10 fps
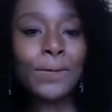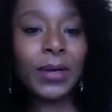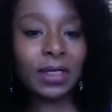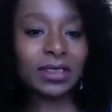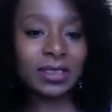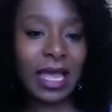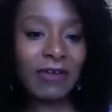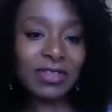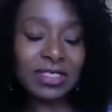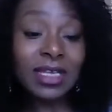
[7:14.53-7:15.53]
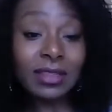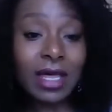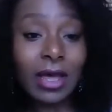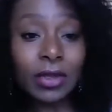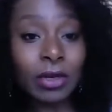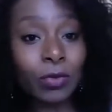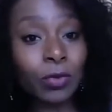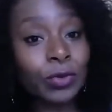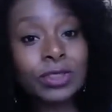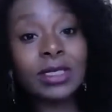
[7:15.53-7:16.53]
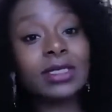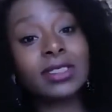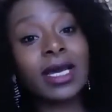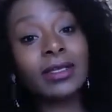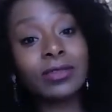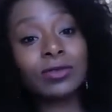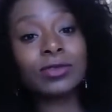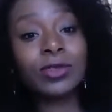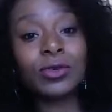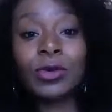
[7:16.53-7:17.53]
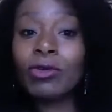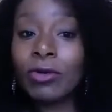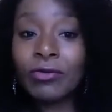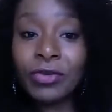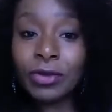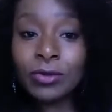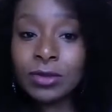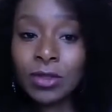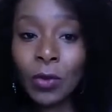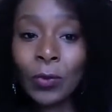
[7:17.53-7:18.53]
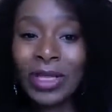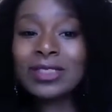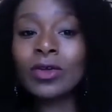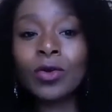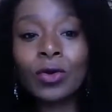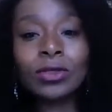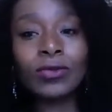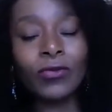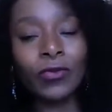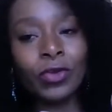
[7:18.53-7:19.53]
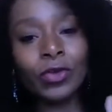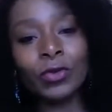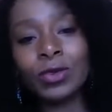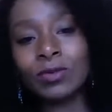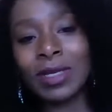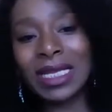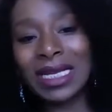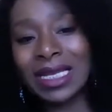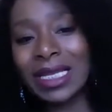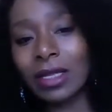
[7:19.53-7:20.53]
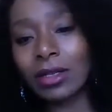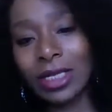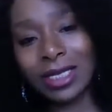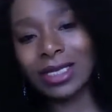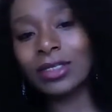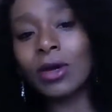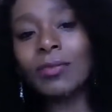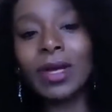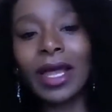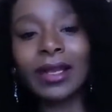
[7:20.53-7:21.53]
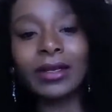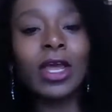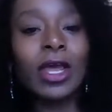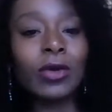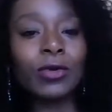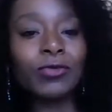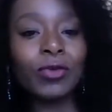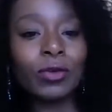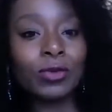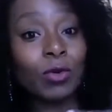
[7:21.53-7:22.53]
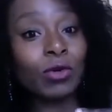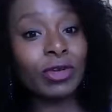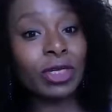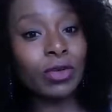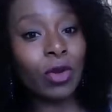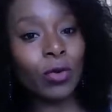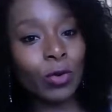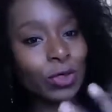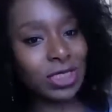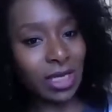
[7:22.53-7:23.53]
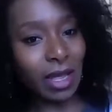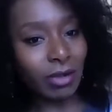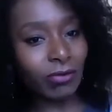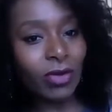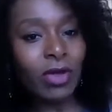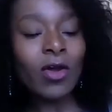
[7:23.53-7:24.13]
But having said that, you're still entitled to your own views. So it's good for you to be keyed up, and good for you to already know yourself